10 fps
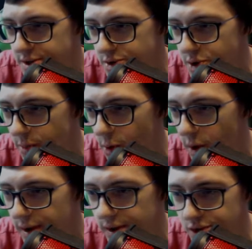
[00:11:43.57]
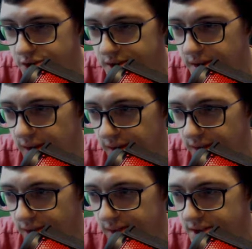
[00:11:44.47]
there's no point in
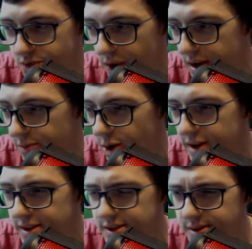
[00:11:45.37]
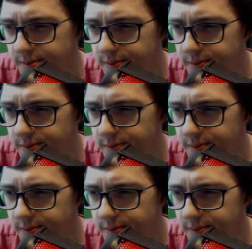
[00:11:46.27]
giving these random ratings.